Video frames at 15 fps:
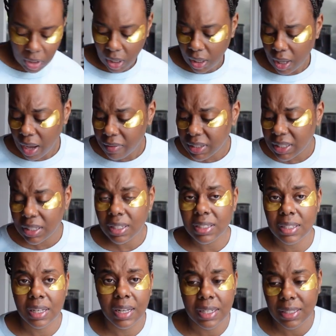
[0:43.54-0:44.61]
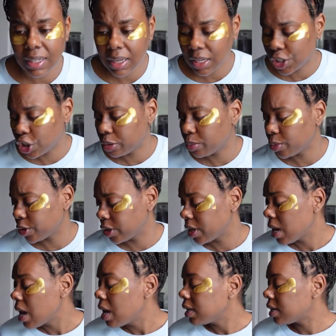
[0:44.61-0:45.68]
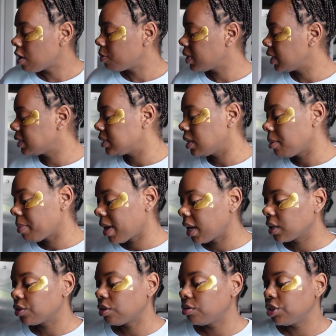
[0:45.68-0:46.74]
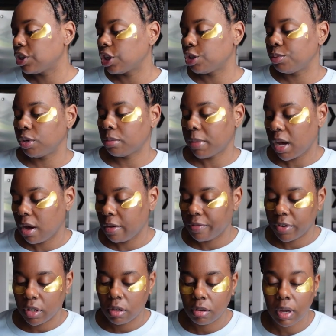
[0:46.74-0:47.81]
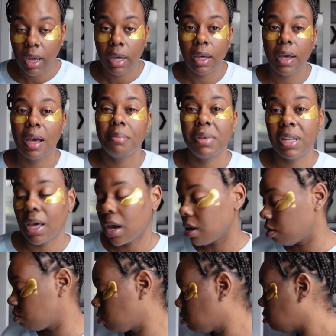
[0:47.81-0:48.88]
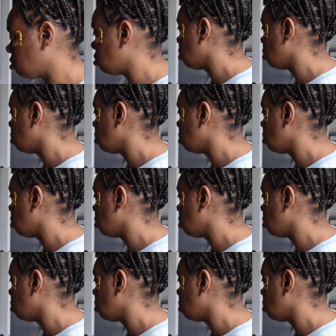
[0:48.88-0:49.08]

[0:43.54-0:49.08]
Obviously there's a lot to catch up on. Now when I step back, don't judge me on my outfit, okay? I'm in the house,